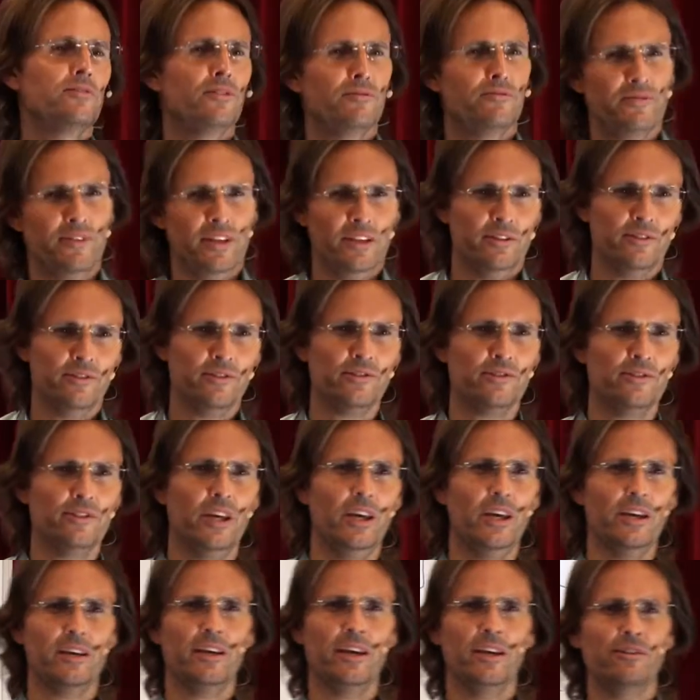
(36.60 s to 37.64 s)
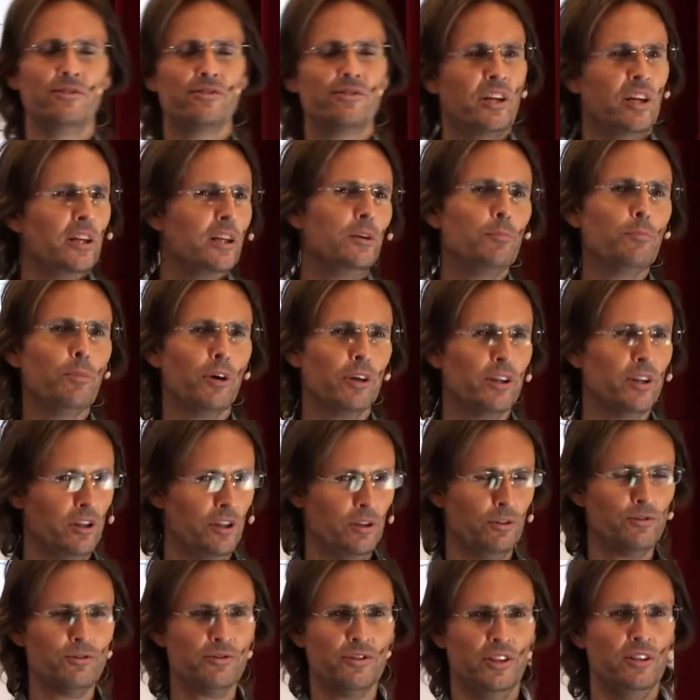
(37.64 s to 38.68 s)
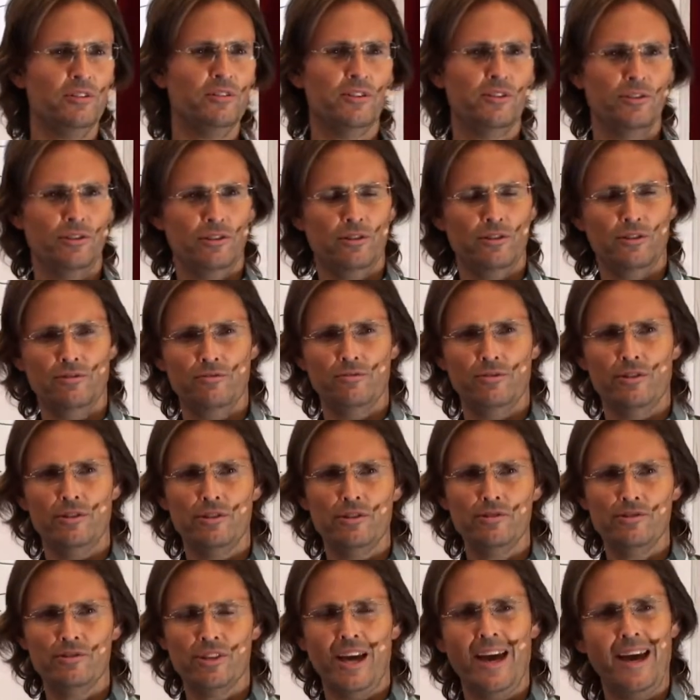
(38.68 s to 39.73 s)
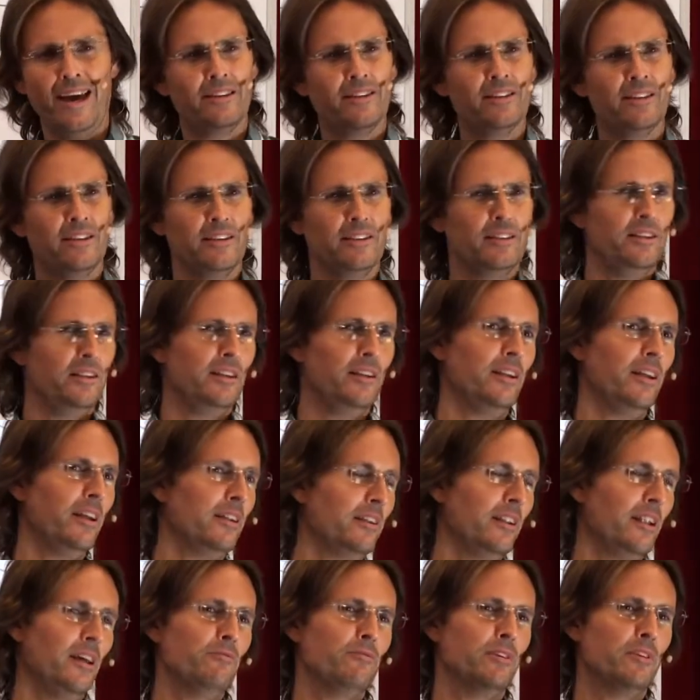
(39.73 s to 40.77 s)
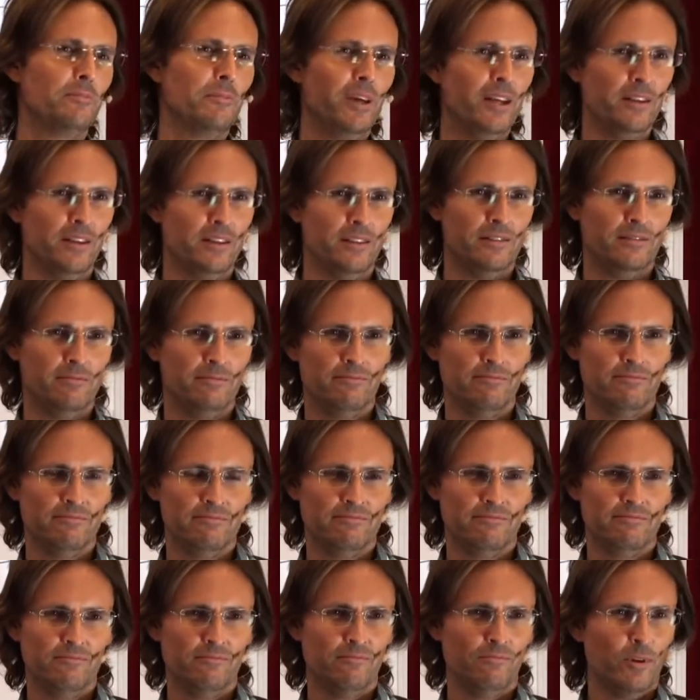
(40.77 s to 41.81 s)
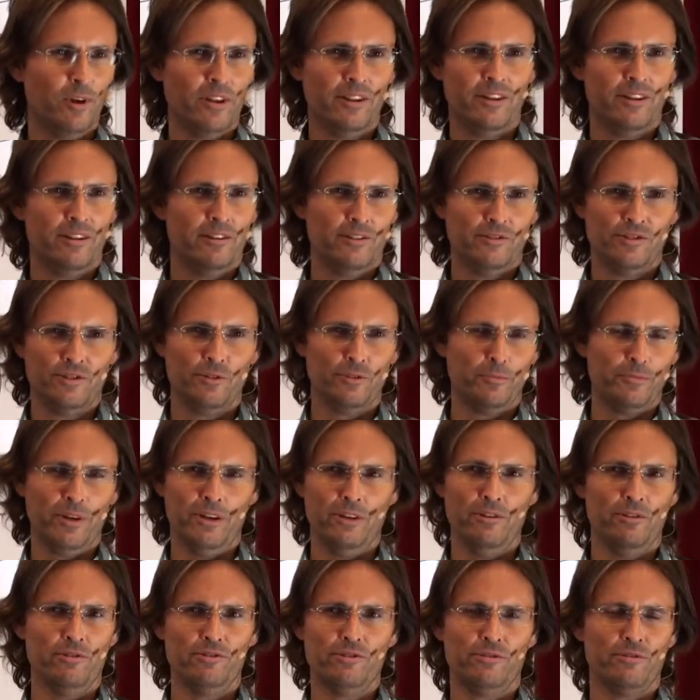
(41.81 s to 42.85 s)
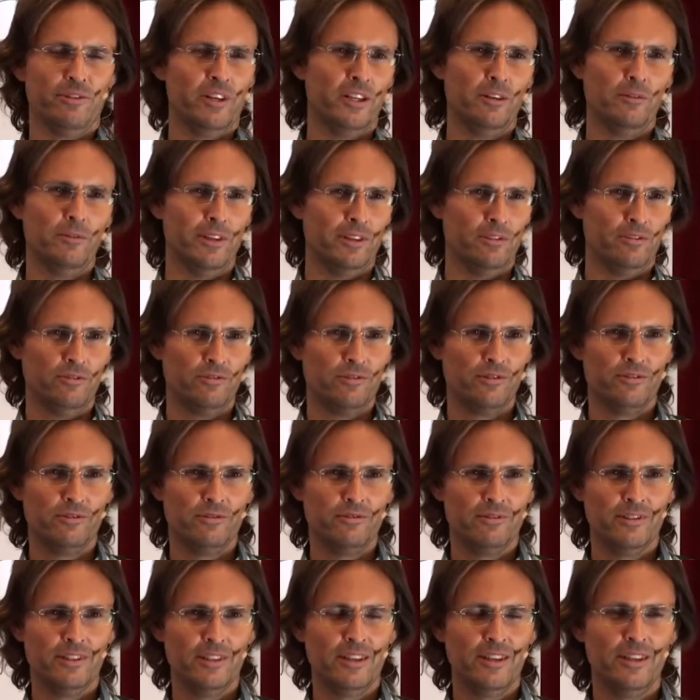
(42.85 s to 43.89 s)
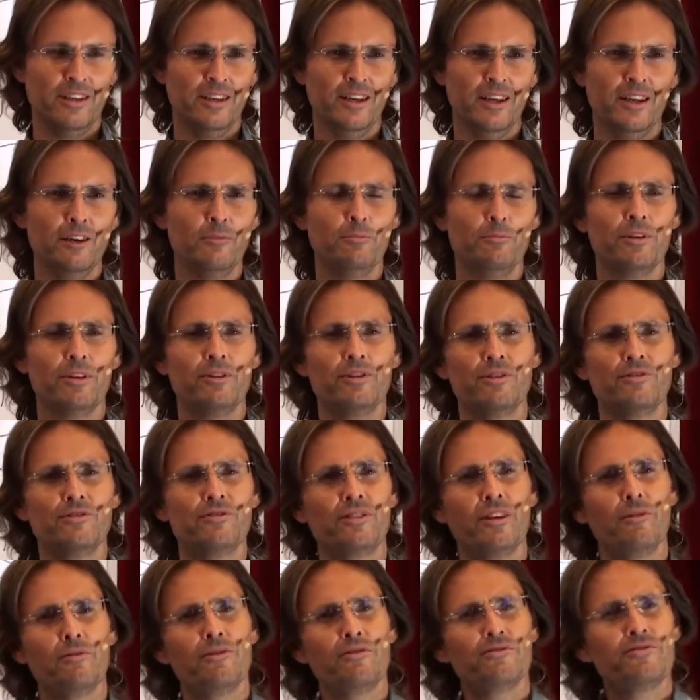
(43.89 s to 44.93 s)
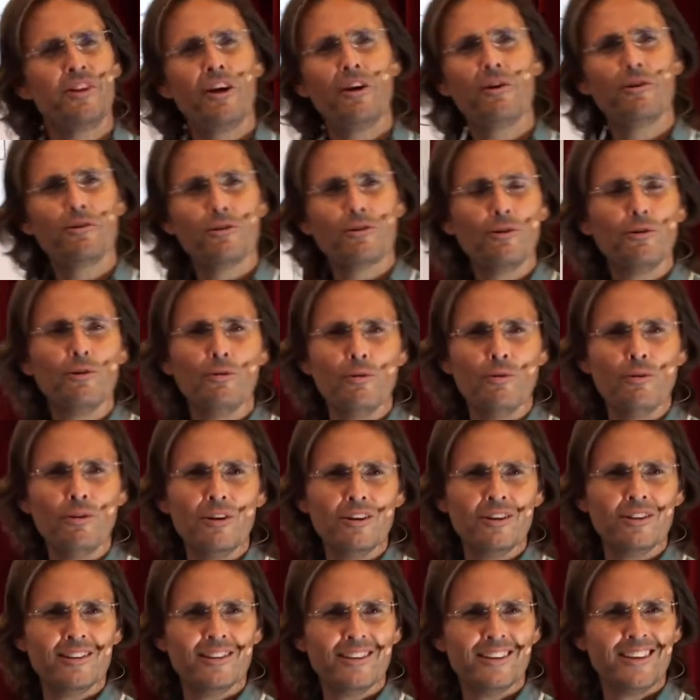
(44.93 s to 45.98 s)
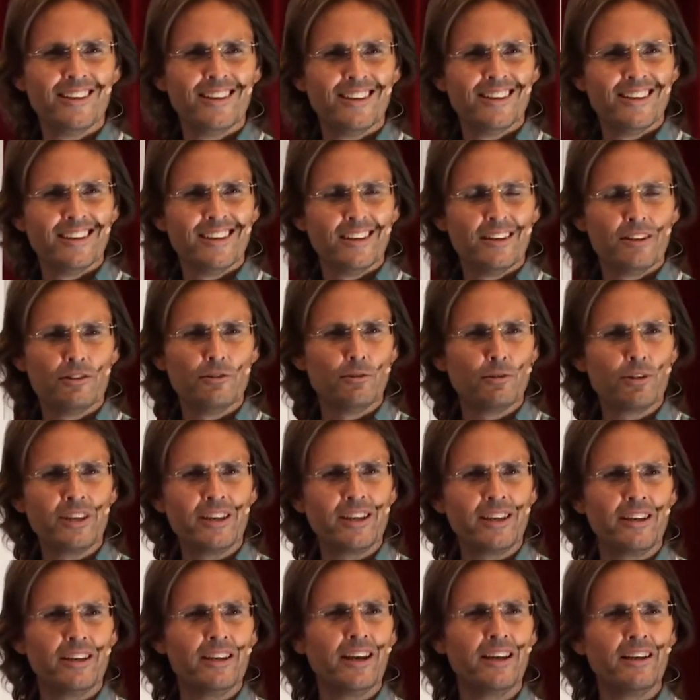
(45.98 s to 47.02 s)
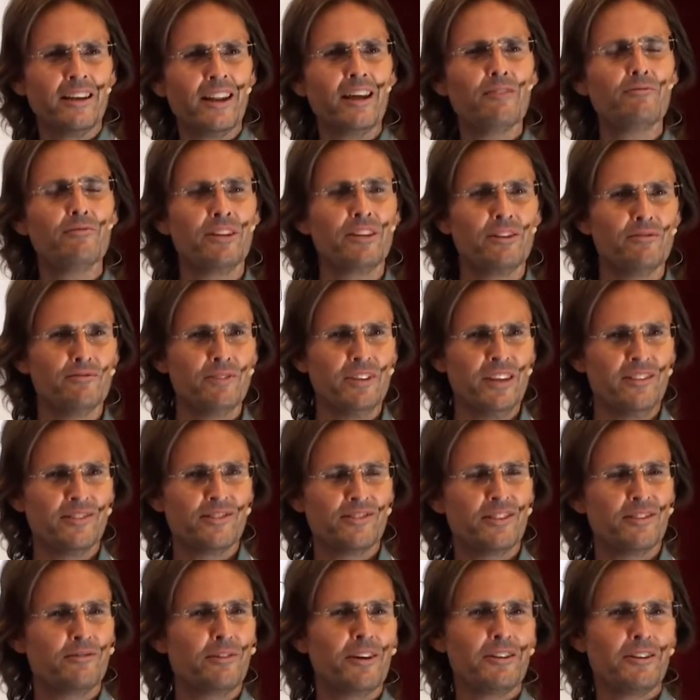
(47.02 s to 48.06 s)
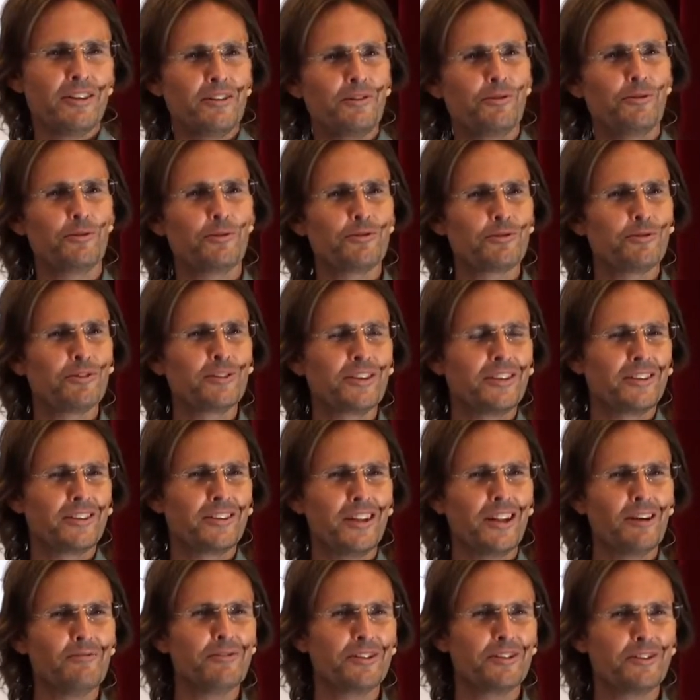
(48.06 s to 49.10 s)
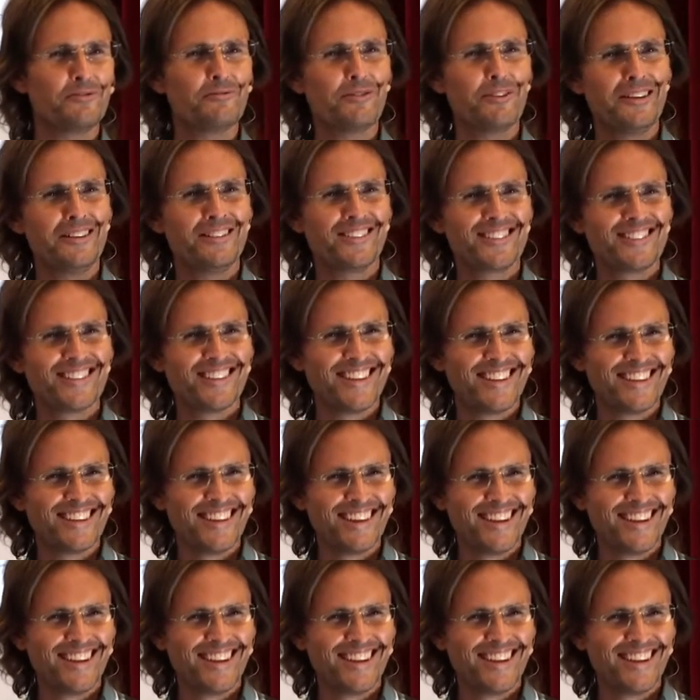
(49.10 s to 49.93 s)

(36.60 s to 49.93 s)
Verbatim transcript: defense against anybody else in the universe acting in an unloving manner, whether that's your parents or anyone else. Because there is no law looking at unloving events, there are only laws looking at loving events.